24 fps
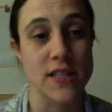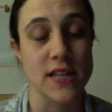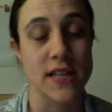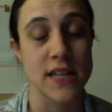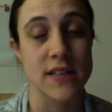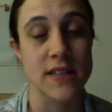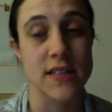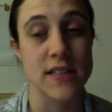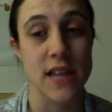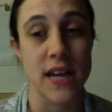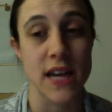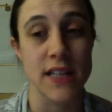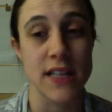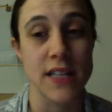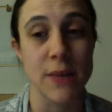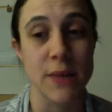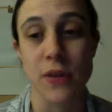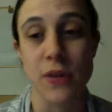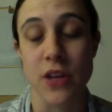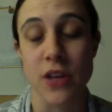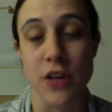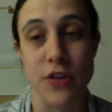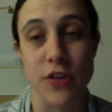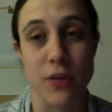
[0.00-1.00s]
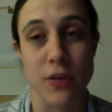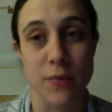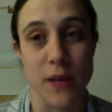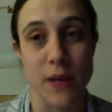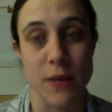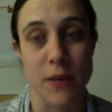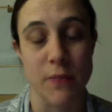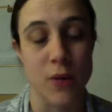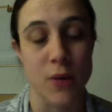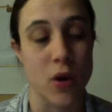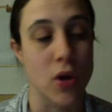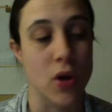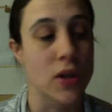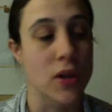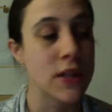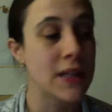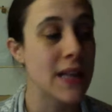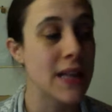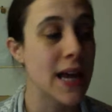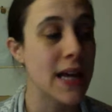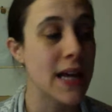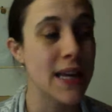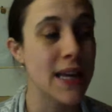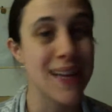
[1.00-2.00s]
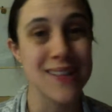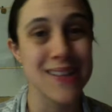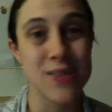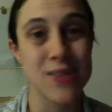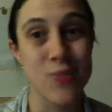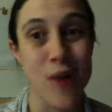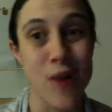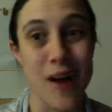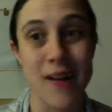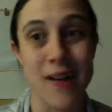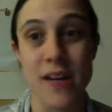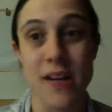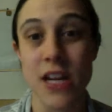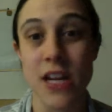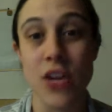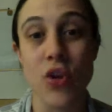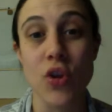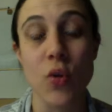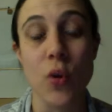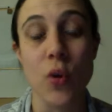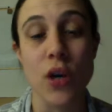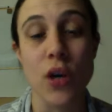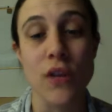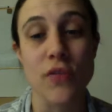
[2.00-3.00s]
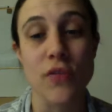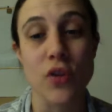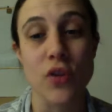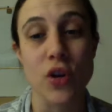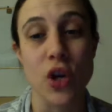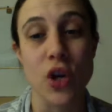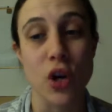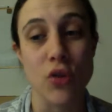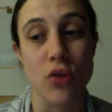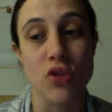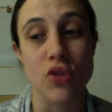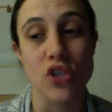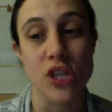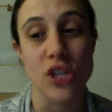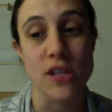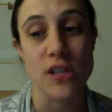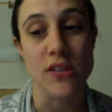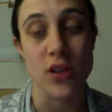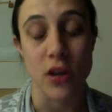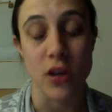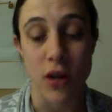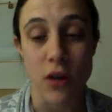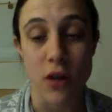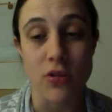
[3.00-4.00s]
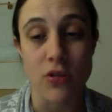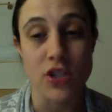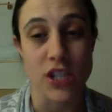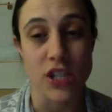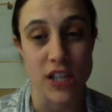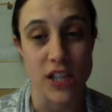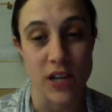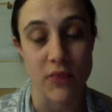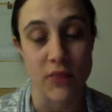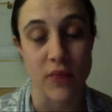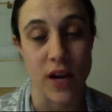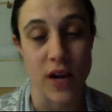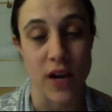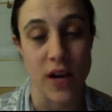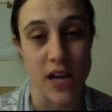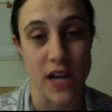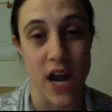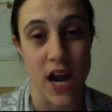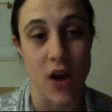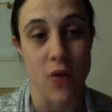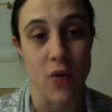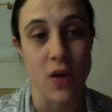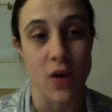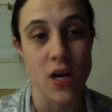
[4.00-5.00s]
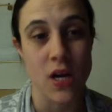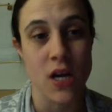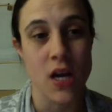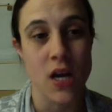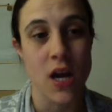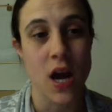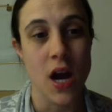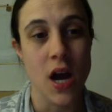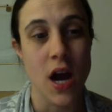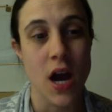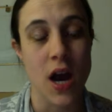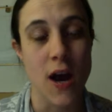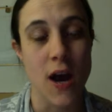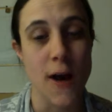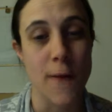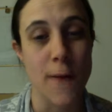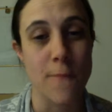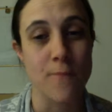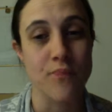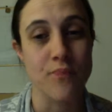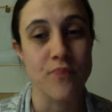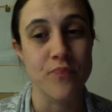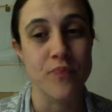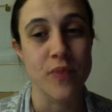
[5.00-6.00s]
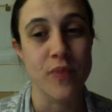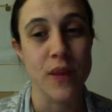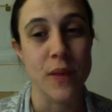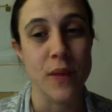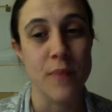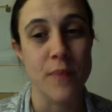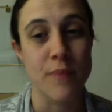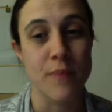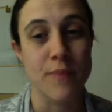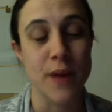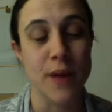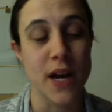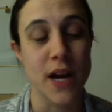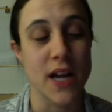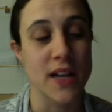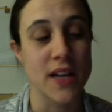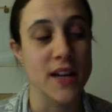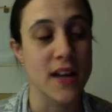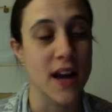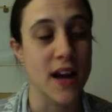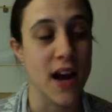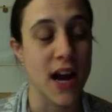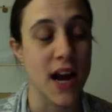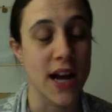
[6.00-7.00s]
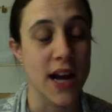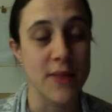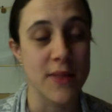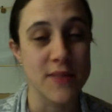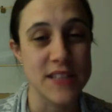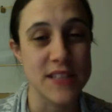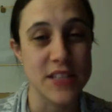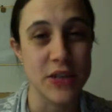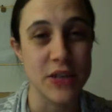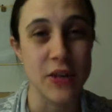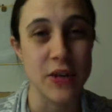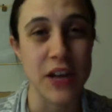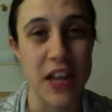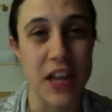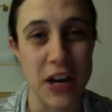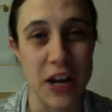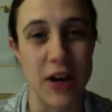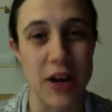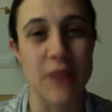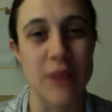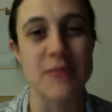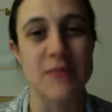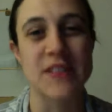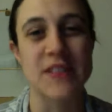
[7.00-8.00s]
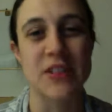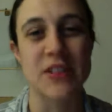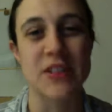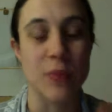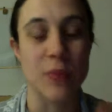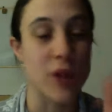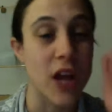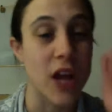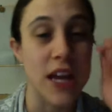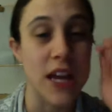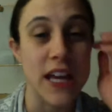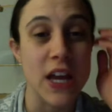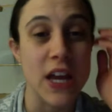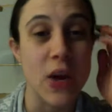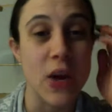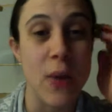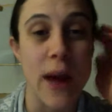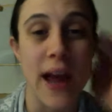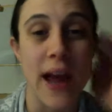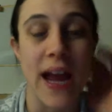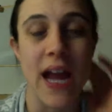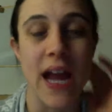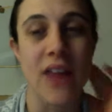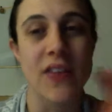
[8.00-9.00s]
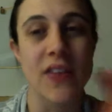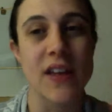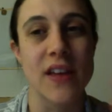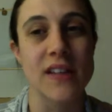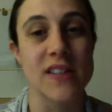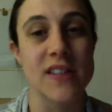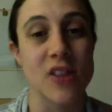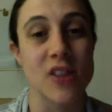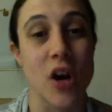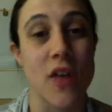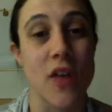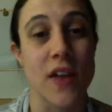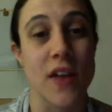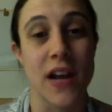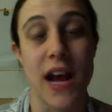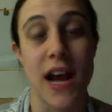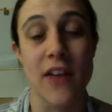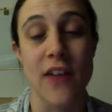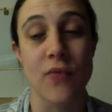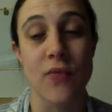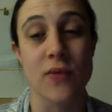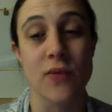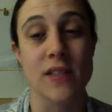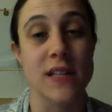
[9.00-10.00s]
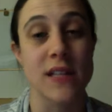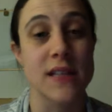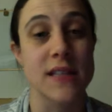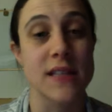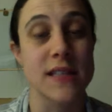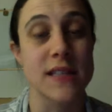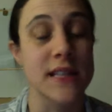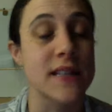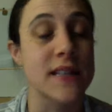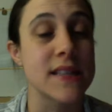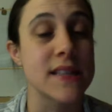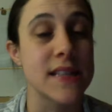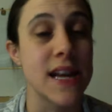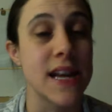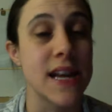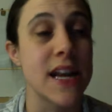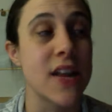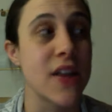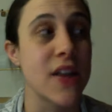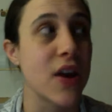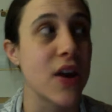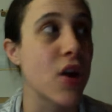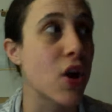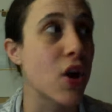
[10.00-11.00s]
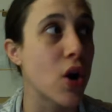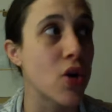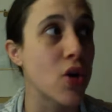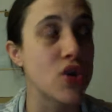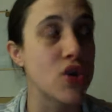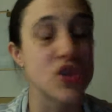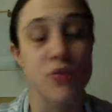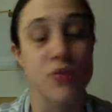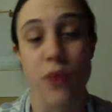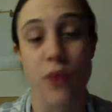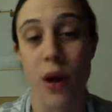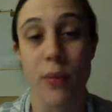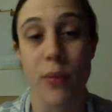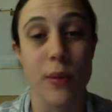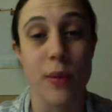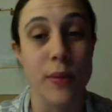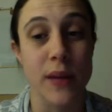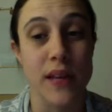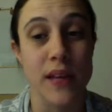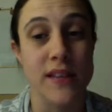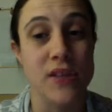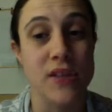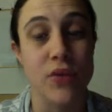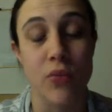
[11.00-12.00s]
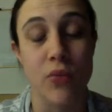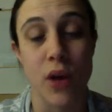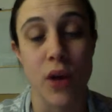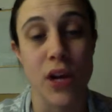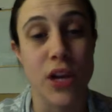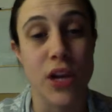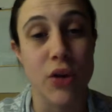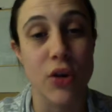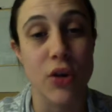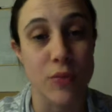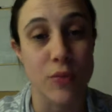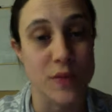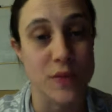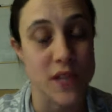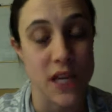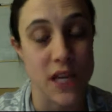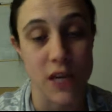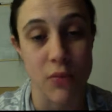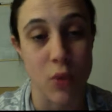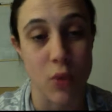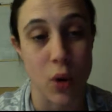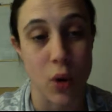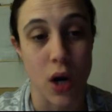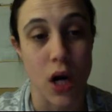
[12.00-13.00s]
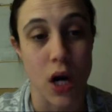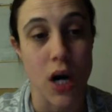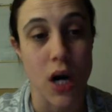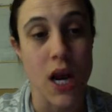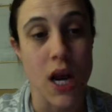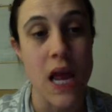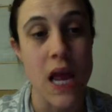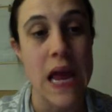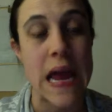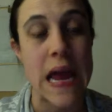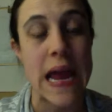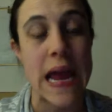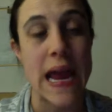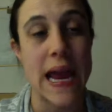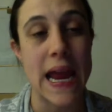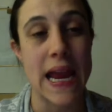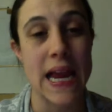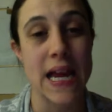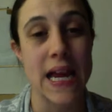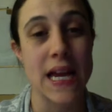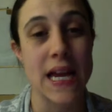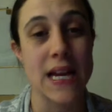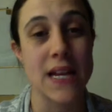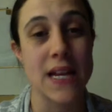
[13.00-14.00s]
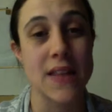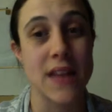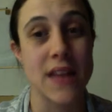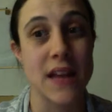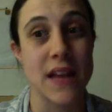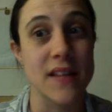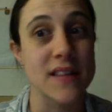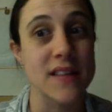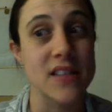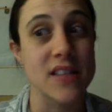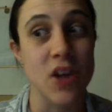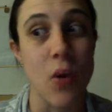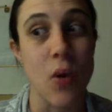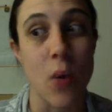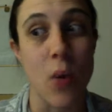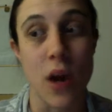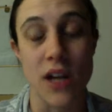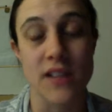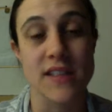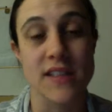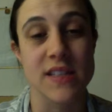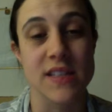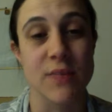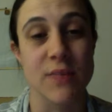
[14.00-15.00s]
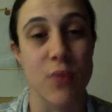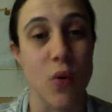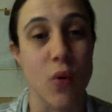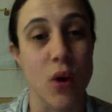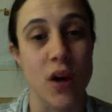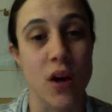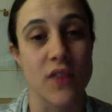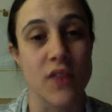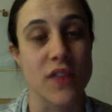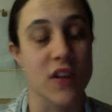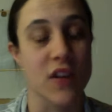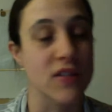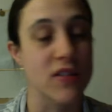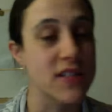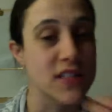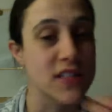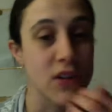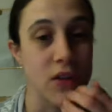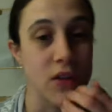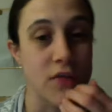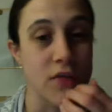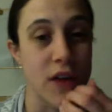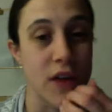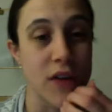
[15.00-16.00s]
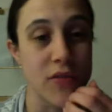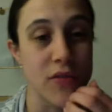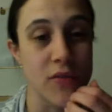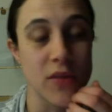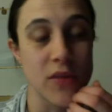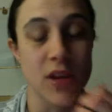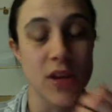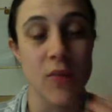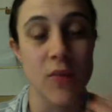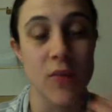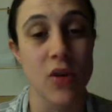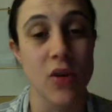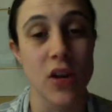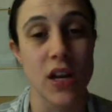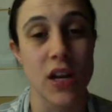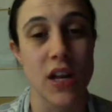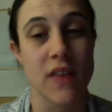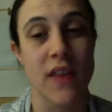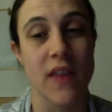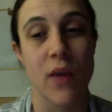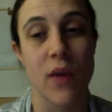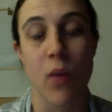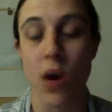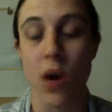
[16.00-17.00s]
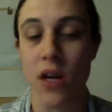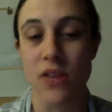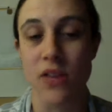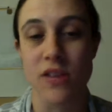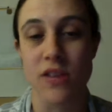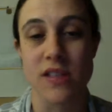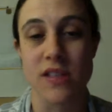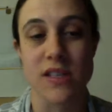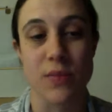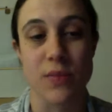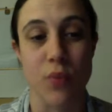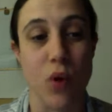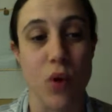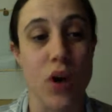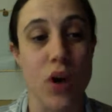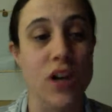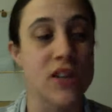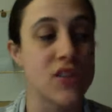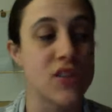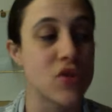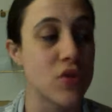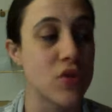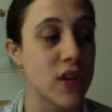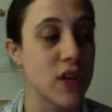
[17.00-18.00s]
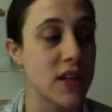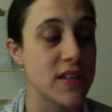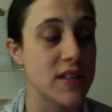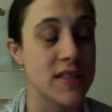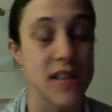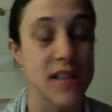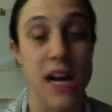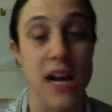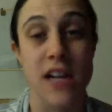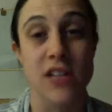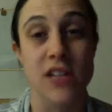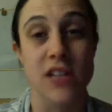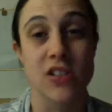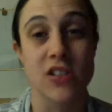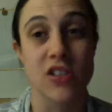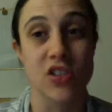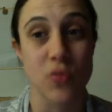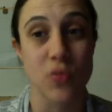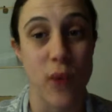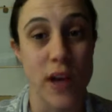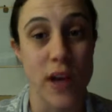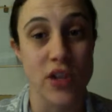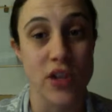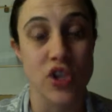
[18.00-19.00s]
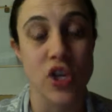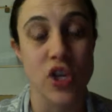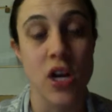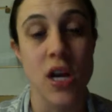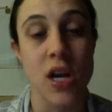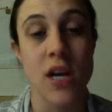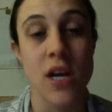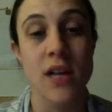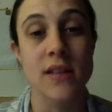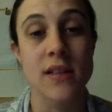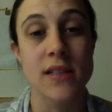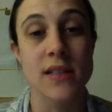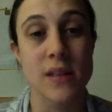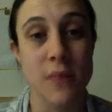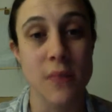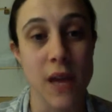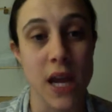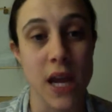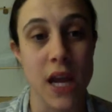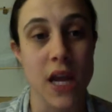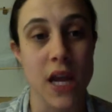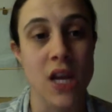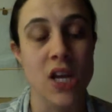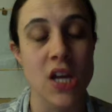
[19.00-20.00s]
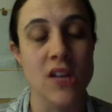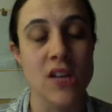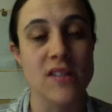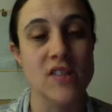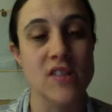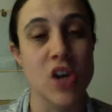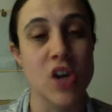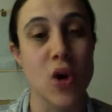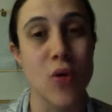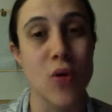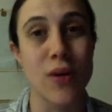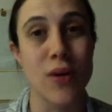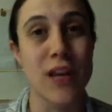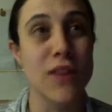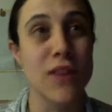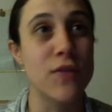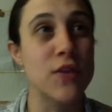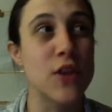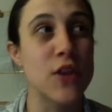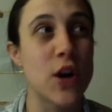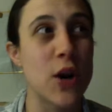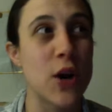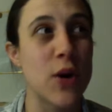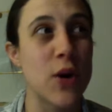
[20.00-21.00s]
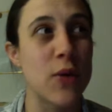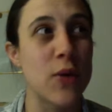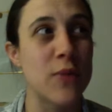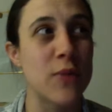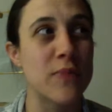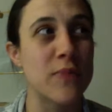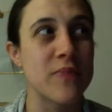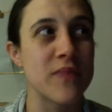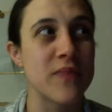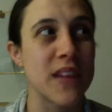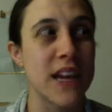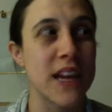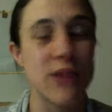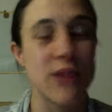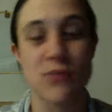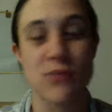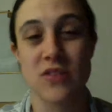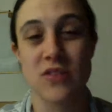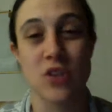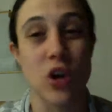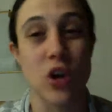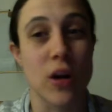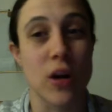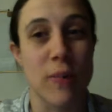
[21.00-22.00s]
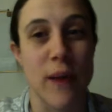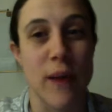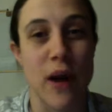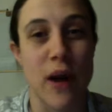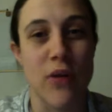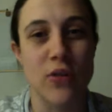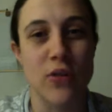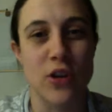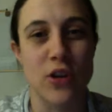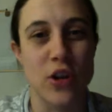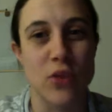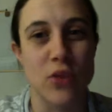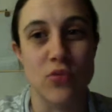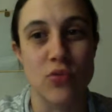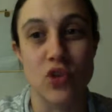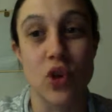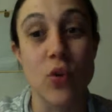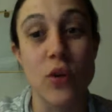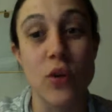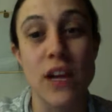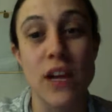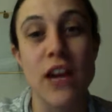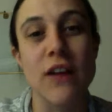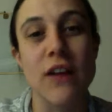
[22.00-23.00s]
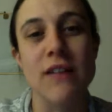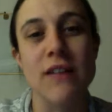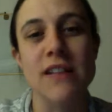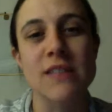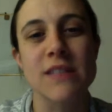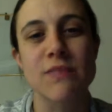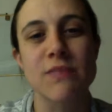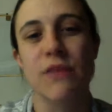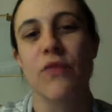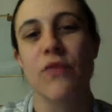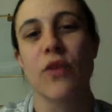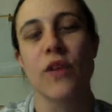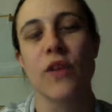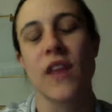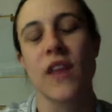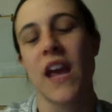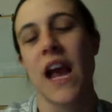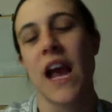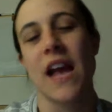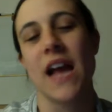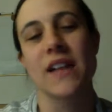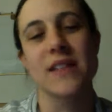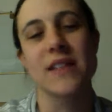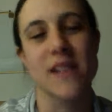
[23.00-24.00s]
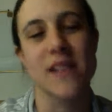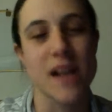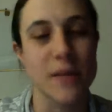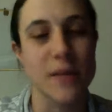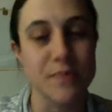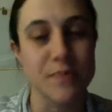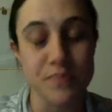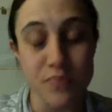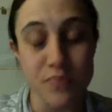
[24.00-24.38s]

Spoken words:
They signed up with other people. And guess what? Neither one of their coaches are coaching them right now. But I'm still here. I'm still plugging away. And they saw that I was consistent. Their coach probably isn't running groups anymore. And they still wanted support. They're still involved in the community, and they wanted the support. And so they decided to switch to me. So even though it took about 2 years before they ended up